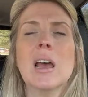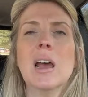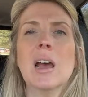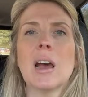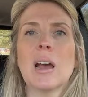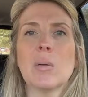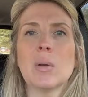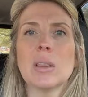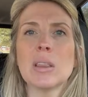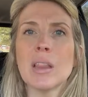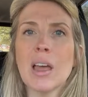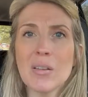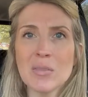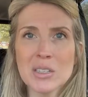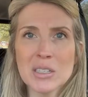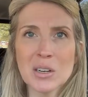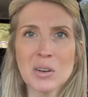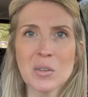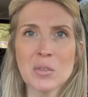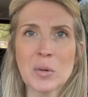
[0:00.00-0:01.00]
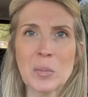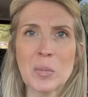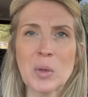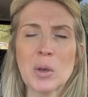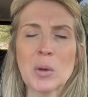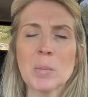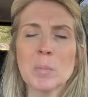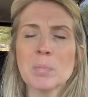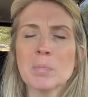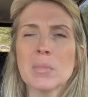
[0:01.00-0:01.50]
I would love to hear from
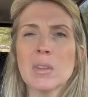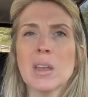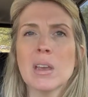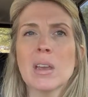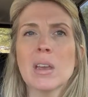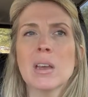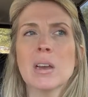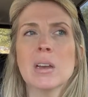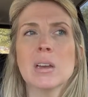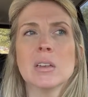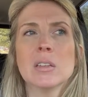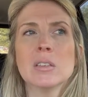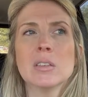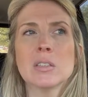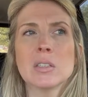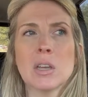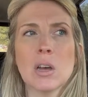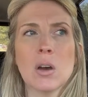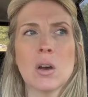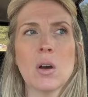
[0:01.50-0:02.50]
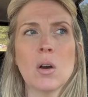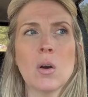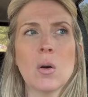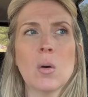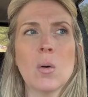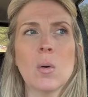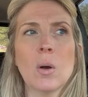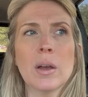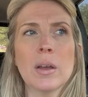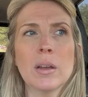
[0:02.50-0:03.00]
you.
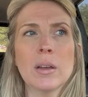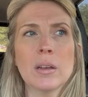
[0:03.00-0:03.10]
So,